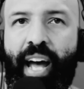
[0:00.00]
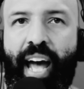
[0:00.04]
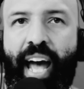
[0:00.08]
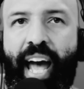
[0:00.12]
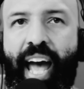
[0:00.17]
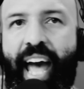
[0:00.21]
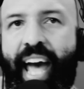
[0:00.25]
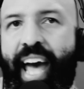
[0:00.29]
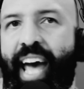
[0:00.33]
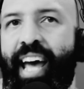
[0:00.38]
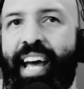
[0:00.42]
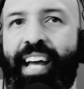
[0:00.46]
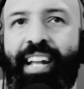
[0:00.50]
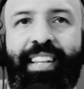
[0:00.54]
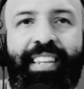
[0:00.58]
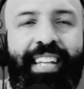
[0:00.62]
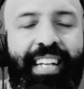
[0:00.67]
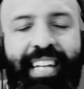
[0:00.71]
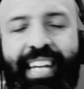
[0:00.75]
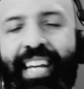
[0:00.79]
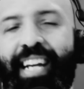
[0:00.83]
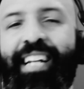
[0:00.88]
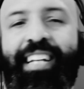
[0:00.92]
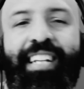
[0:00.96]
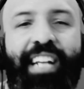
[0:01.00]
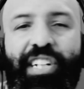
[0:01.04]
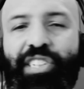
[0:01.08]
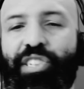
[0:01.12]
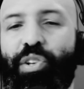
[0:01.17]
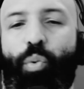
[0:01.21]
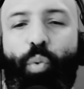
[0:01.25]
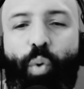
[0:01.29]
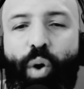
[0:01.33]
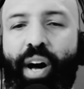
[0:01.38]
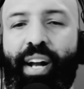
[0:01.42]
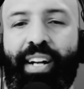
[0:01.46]
And the kid doesn't
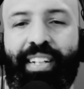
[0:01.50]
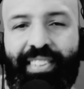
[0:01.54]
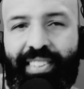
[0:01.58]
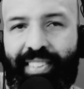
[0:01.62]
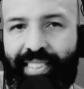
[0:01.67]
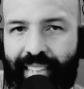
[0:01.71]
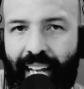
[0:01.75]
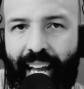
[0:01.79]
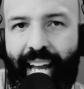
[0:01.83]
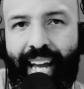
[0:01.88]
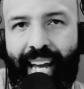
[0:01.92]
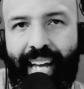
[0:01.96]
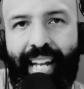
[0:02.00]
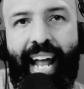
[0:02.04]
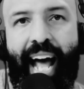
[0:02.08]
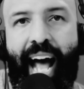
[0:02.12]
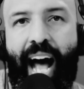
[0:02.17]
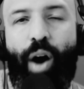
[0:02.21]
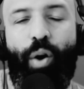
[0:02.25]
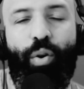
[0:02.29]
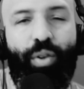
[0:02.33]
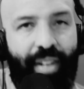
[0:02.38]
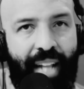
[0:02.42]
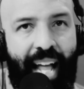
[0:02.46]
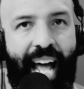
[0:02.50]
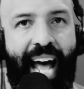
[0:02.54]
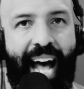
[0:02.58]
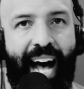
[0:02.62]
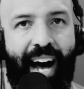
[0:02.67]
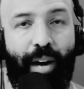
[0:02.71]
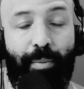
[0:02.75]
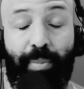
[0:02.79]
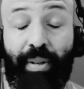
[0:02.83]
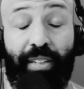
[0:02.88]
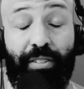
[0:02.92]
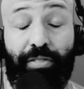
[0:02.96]
want to say it out
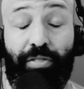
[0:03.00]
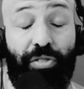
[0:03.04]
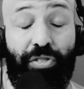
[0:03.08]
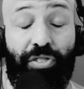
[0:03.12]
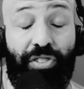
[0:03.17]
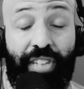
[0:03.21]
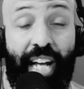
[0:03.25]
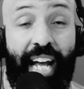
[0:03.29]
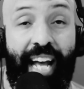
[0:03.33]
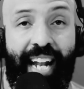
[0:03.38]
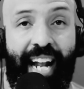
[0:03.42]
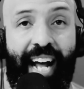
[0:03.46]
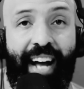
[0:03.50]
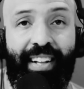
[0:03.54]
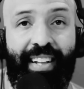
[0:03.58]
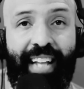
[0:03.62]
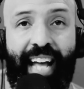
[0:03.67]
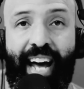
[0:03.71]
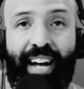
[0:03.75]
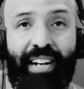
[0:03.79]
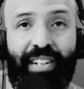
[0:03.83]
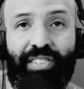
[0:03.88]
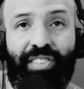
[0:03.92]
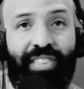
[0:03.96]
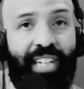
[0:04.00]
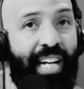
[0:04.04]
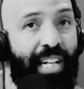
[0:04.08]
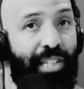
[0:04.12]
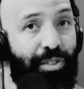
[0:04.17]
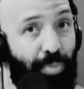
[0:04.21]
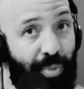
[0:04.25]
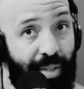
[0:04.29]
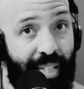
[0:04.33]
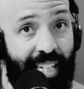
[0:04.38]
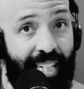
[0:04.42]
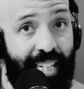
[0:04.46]
loud because if you say it out loud, it
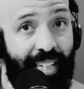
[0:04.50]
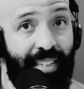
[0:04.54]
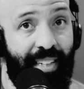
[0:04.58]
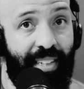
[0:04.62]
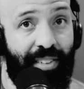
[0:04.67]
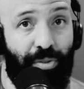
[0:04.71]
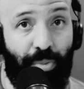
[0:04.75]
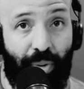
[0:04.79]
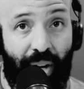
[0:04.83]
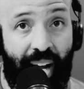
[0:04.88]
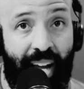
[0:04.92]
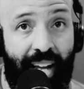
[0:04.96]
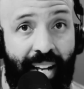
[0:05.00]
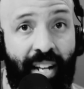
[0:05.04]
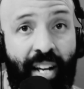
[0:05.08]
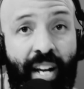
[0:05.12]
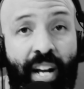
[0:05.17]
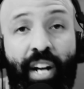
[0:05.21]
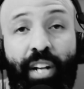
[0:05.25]
sounds ridiculous, right?